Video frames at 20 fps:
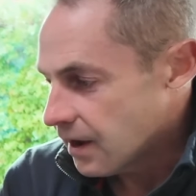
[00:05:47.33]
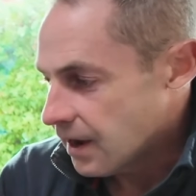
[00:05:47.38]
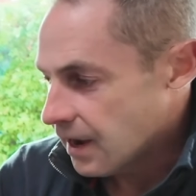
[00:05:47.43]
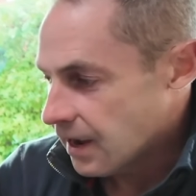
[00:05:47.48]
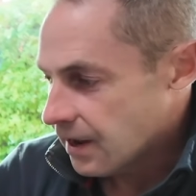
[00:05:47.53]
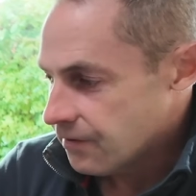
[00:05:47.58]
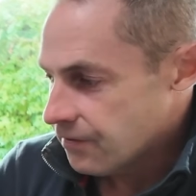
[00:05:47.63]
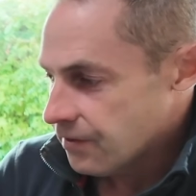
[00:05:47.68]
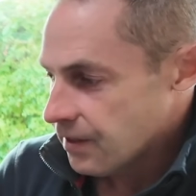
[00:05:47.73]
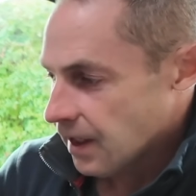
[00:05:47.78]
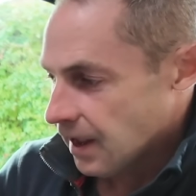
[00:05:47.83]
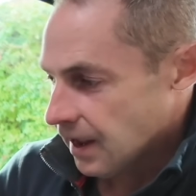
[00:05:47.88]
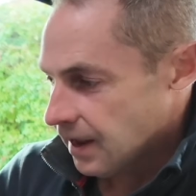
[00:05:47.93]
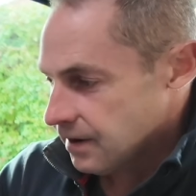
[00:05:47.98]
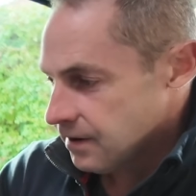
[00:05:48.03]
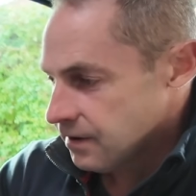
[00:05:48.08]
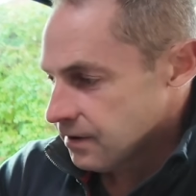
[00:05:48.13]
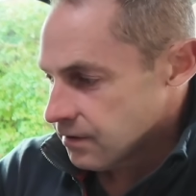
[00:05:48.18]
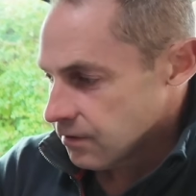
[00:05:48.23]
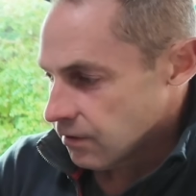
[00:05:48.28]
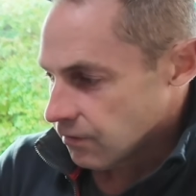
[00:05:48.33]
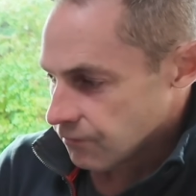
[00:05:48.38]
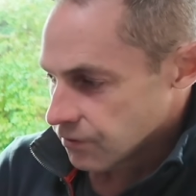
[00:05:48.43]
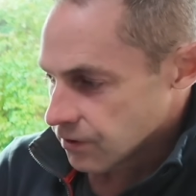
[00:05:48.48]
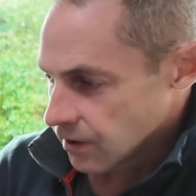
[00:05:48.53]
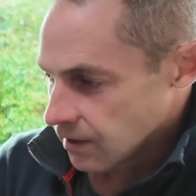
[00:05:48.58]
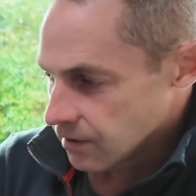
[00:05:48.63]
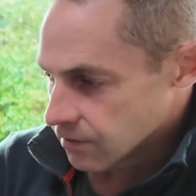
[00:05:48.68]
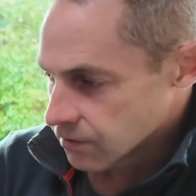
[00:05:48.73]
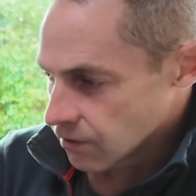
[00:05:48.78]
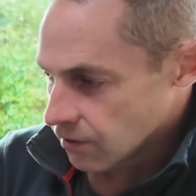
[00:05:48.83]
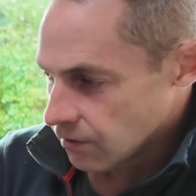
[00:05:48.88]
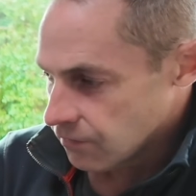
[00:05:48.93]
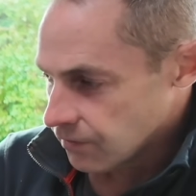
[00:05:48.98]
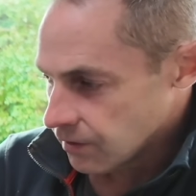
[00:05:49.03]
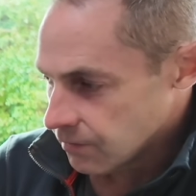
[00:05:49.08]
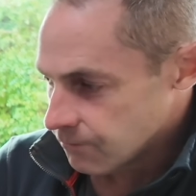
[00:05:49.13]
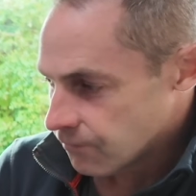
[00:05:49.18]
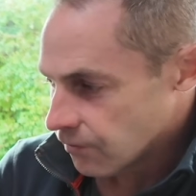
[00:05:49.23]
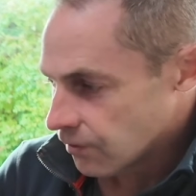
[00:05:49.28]
And then obviously it's
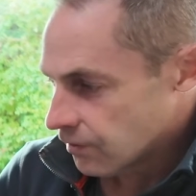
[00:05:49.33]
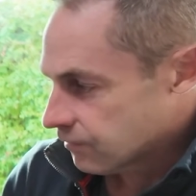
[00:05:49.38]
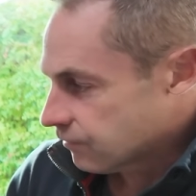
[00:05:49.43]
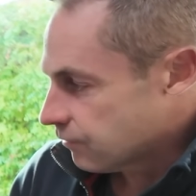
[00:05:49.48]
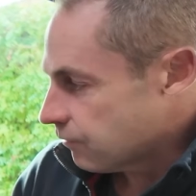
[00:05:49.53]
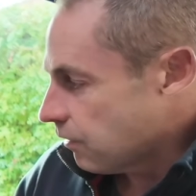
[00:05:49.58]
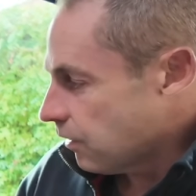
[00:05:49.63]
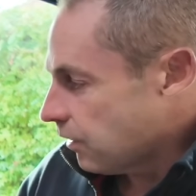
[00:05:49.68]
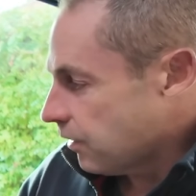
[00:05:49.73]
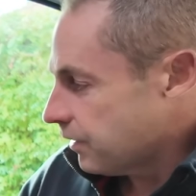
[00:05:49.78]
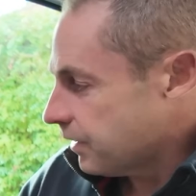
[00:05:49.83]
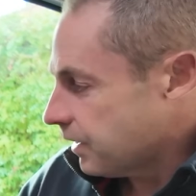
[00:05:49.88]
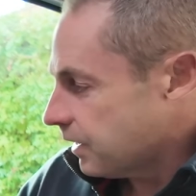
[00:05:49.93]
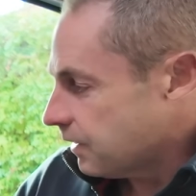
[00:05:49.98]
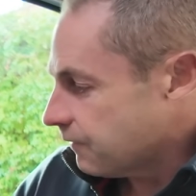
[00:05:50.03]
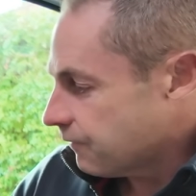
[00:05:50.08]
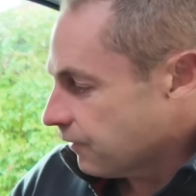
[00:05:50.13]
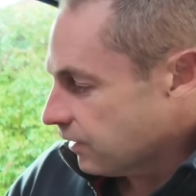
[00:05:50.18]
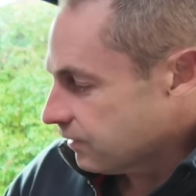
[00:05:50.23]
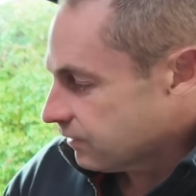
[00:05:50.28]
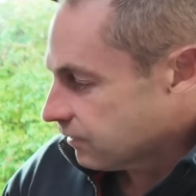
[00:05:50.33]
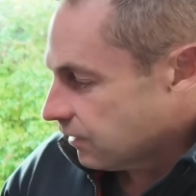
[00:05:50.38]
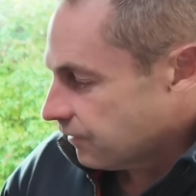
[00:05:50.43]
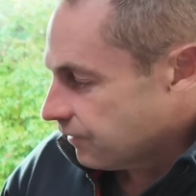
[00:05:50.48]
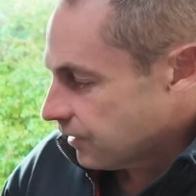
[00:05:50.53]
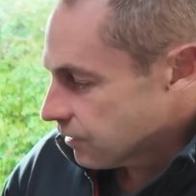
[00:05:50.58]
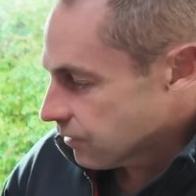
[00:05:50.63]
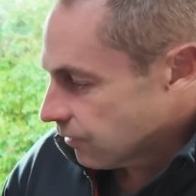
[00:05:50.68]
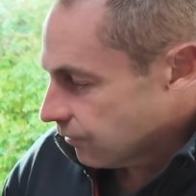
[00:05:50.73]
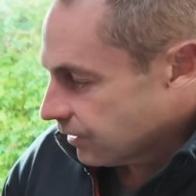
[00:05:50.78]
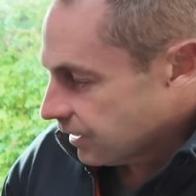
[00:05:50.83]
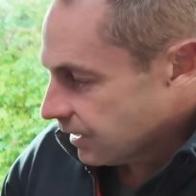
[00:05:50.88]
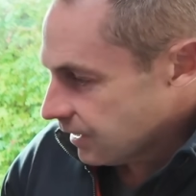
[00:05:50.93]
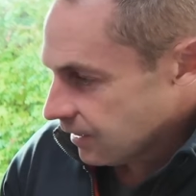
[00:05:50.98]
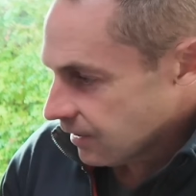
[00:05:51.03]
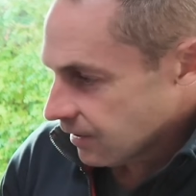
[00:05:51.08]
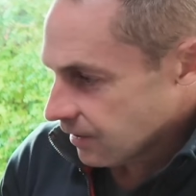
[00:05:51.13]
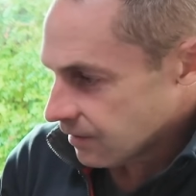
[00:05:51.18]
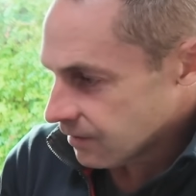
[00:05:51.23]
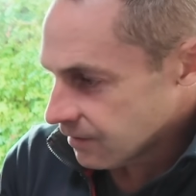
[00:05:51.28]
turned the inverter on, and if I turn this on
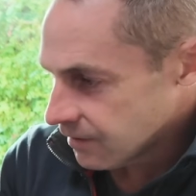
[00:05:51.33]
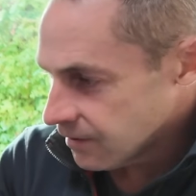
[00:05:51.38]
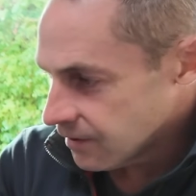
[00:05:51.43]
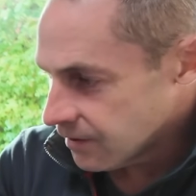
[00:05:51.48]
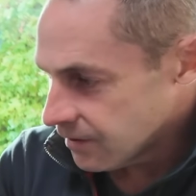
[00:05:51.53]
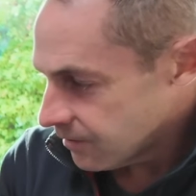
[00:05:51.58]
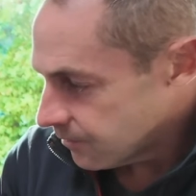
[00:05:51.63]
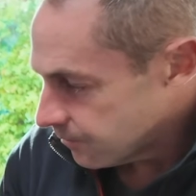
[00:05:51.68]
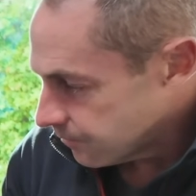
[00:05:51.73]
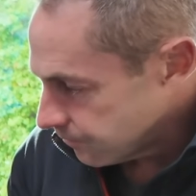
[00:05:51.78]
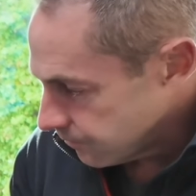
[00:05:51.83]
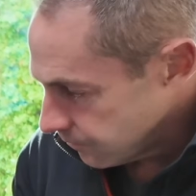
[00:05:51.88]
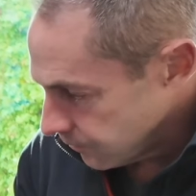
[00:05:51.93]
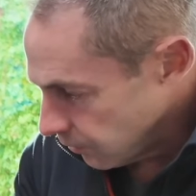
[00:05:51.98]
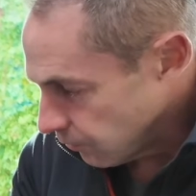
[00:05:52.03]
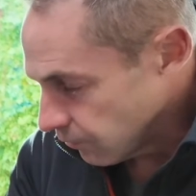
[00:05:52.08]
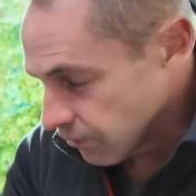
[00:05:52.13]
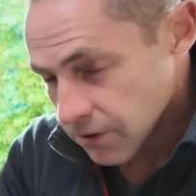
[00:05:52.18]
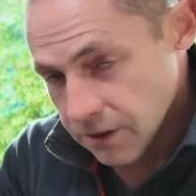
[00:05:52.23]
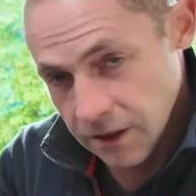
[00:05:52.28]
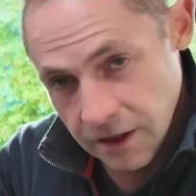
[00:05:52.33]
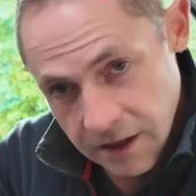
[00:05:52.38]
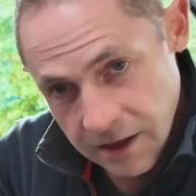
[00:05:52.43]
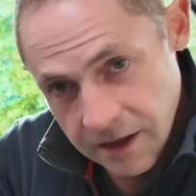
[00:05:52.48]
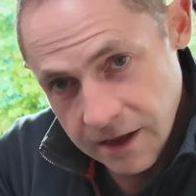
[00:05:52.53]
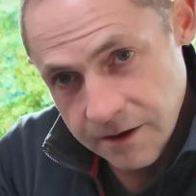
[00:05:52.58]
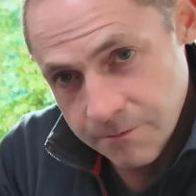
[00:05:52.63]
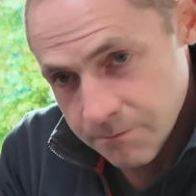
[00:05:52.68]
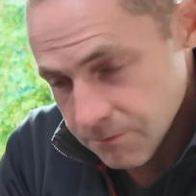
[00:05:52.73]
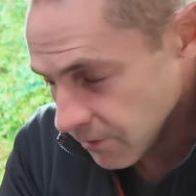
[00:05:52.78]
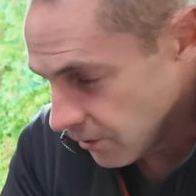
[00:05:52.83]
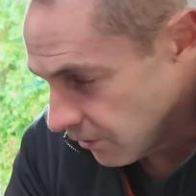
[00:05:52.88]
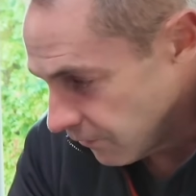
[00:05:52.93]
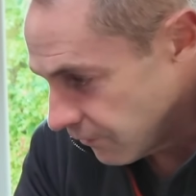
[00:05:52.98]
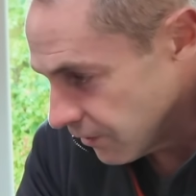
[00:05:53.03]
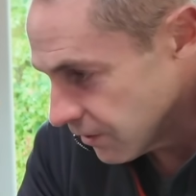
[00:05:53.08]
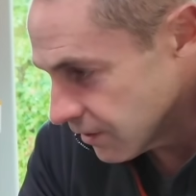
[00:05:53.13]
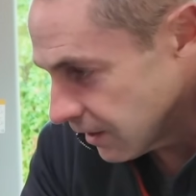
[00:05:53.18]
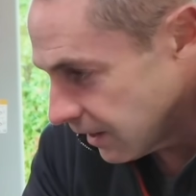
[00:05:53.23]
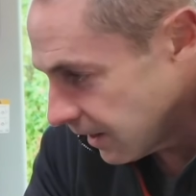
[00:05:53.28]
here, you'll see
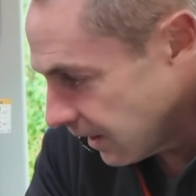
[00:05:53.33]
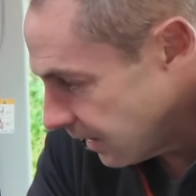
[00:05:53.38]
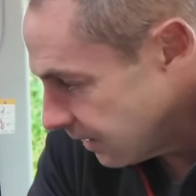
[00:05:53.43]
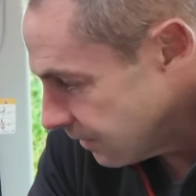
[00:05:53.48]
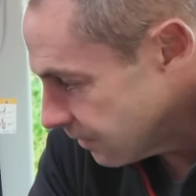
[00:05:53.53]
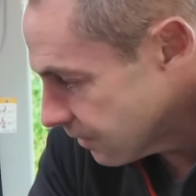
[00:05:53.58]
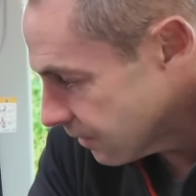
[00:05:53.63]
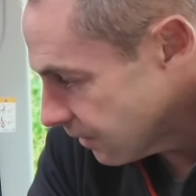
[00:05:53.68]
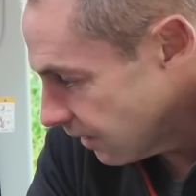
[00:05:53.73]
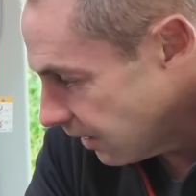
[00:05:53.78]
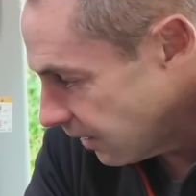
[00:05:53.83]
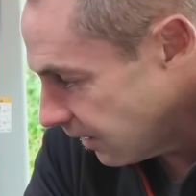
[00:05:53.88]
obviously it's